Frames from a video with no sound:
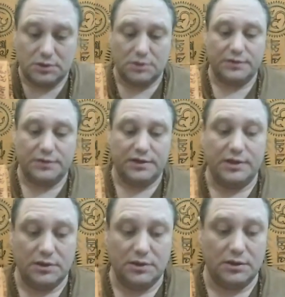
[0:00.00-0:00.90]

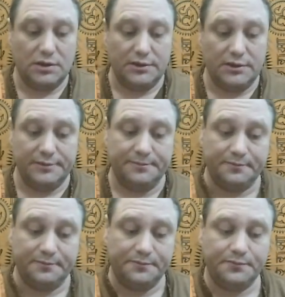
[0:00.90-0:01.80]
They
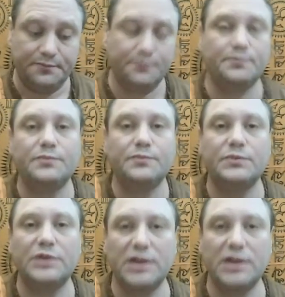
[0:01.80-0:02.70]

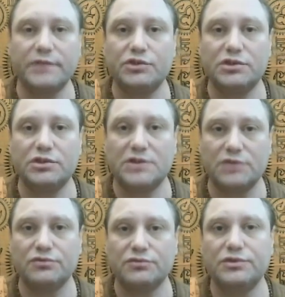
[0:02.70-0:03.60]
the language is
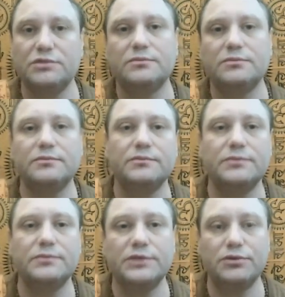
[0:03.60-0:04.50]
Sanskrit.
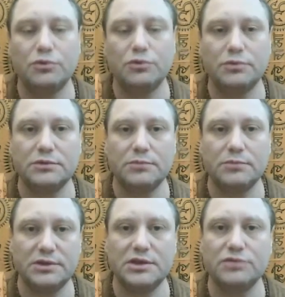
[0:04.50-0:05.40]
They wrote
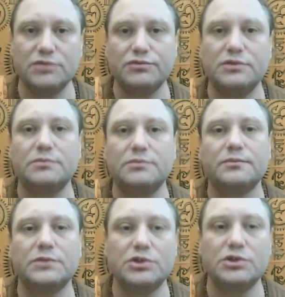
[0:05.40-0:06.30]
by Sanskrit.
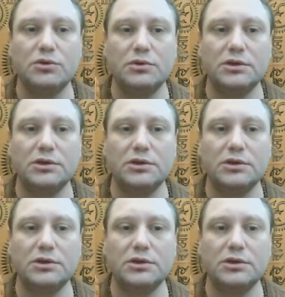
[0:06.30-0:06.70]
So